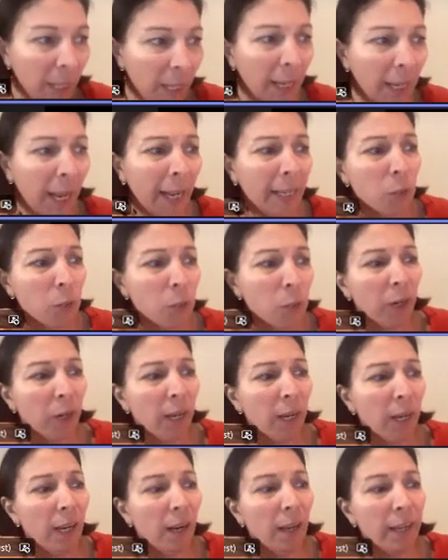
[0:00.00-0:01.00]
And what
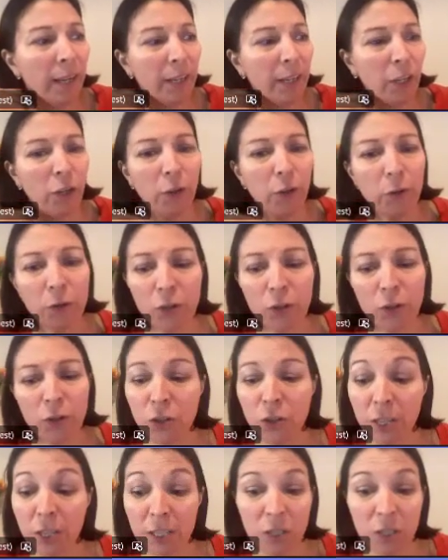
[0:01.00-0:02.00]
I'd like you to
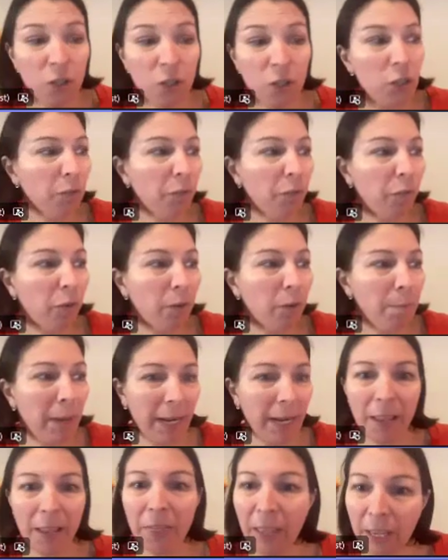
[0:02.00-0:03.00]
just do for a
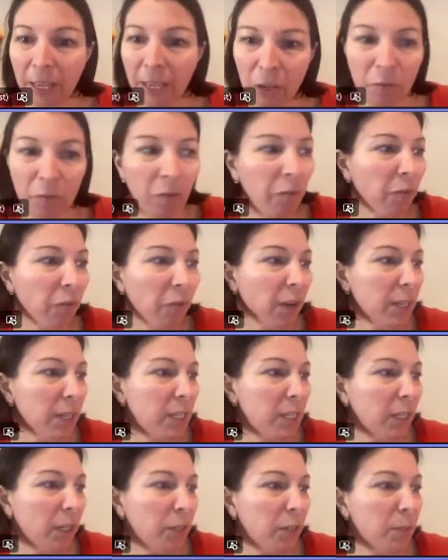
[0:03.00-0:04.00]
minute, thank you for
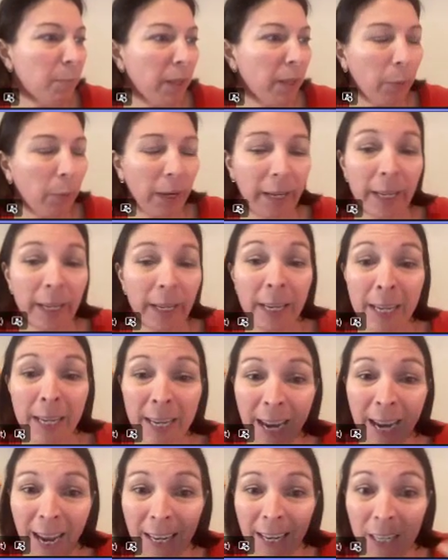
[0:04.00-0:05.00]
finding those, by the way,
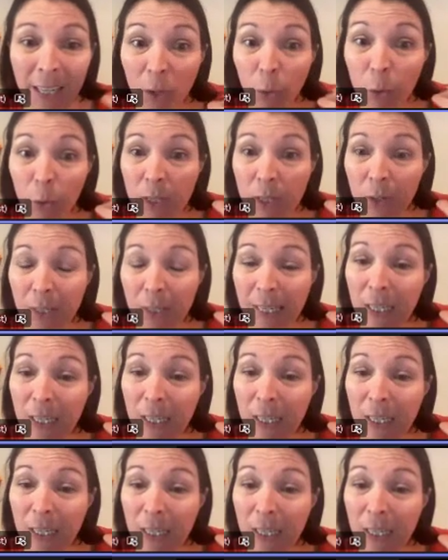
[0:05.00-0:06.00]
and also
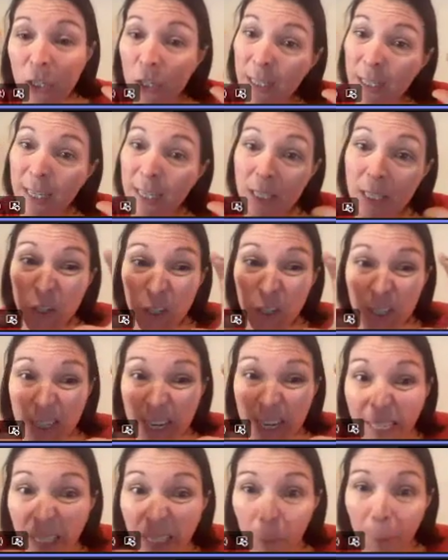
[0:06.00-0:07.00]
teachers, this is just a
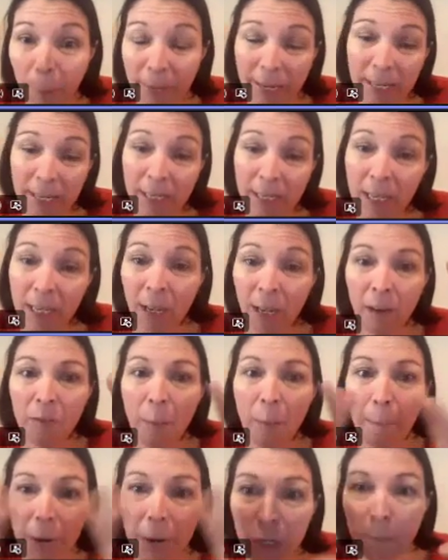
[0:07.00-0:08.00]
little piece of a
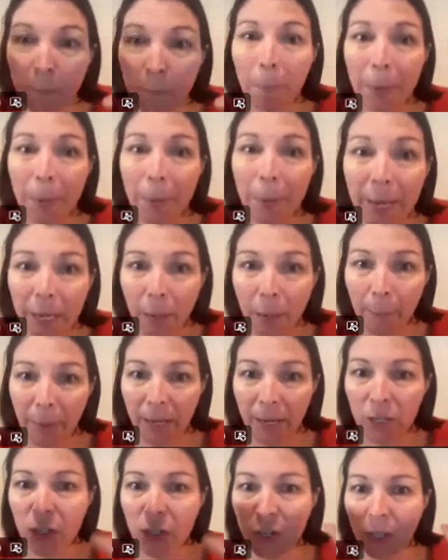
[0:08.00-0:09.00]
much bigger
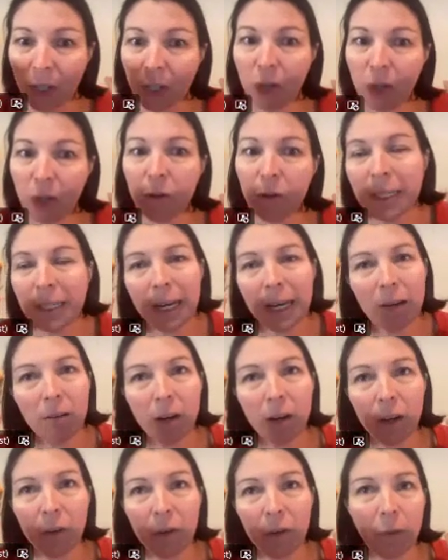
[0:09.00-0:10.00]
picture that you can
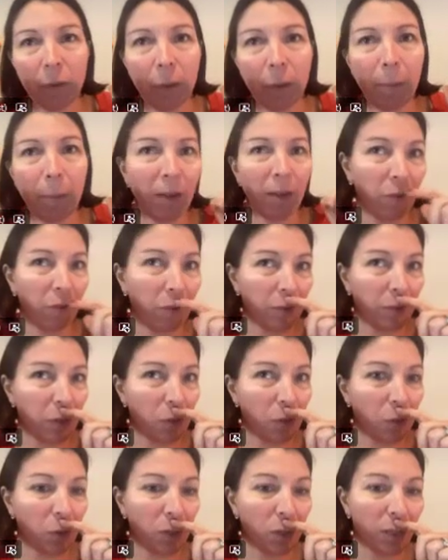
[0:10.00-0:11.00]
download from the Barefoot
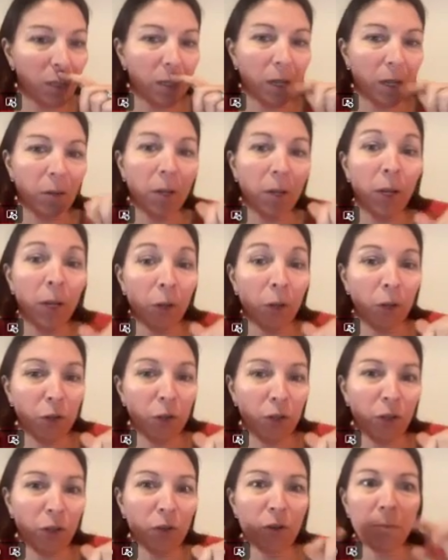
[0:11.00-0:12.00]
resources. So your
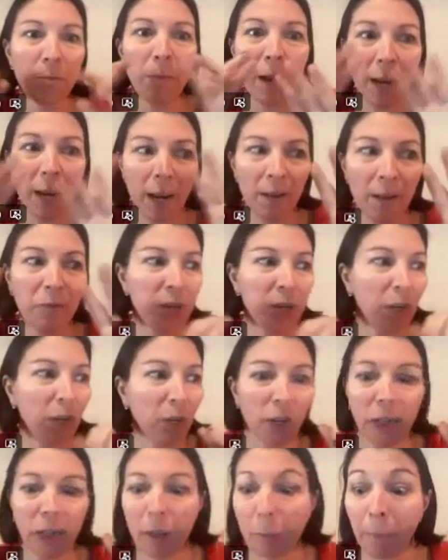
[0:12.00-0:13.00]
children might love to look
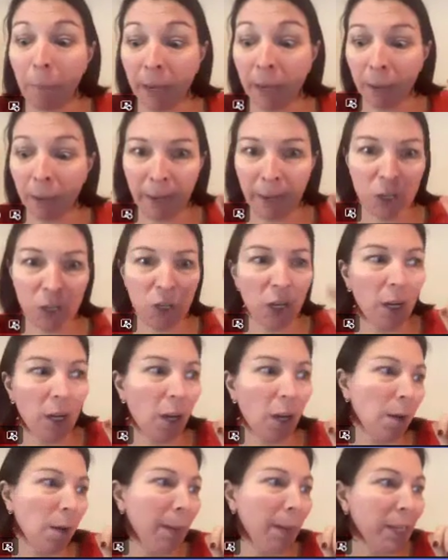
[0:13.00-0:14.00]
at the bigger picture
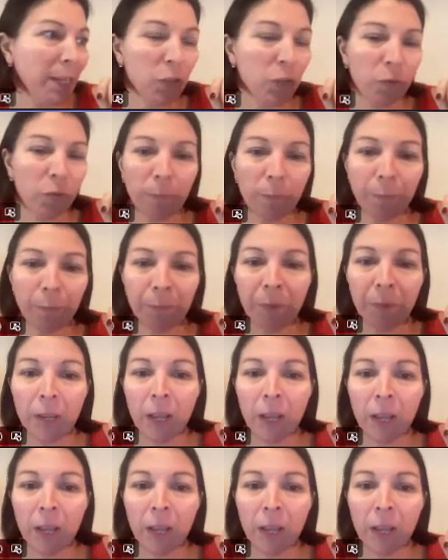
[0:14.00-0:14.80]
later on.